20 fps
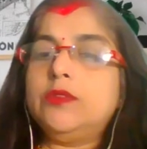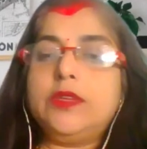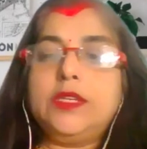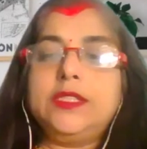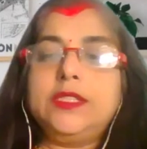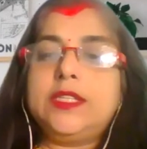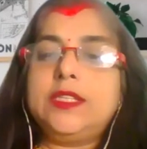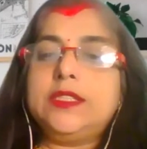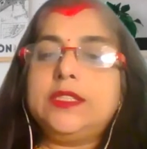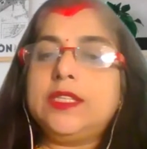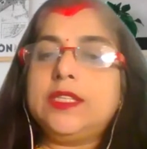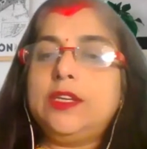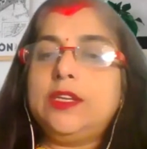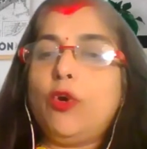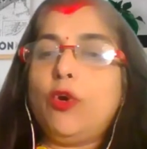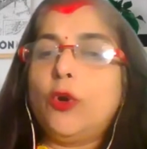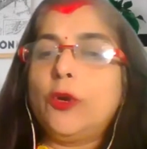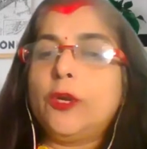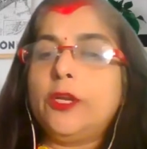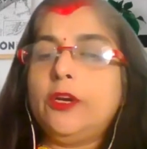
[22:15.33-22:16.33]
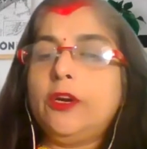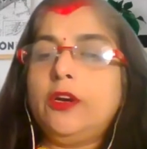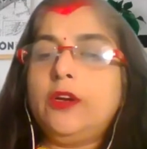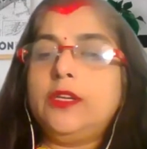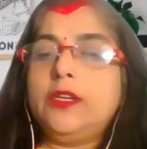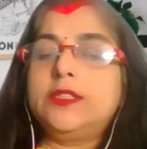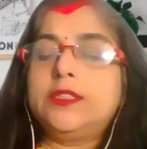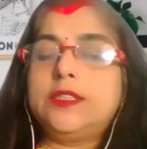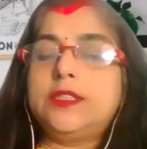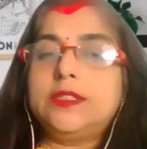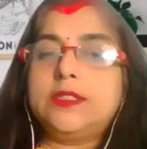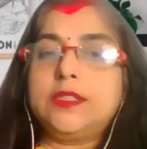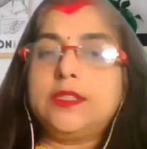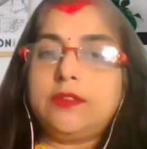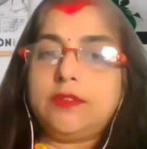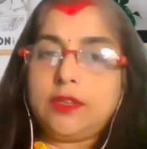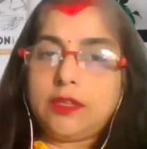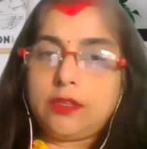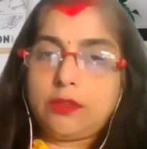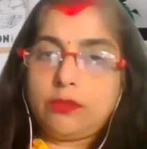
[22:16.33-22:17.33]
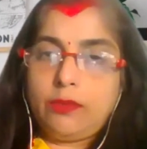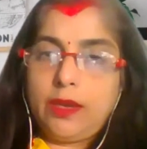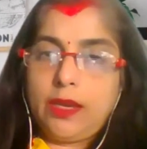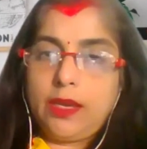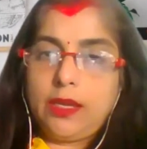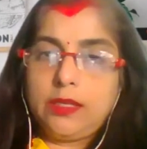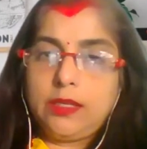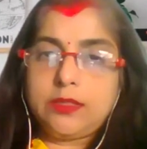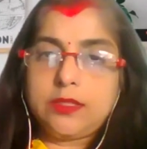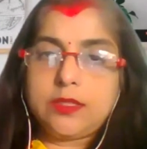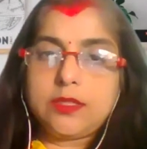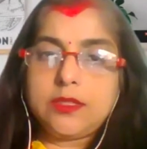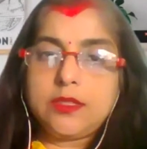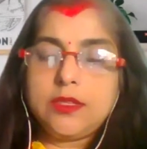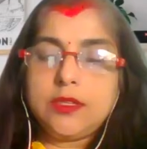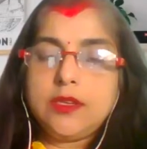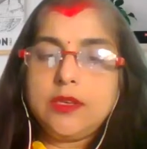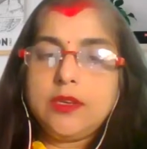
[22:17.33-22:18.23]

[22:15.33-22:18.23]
is this an order? Is this a request?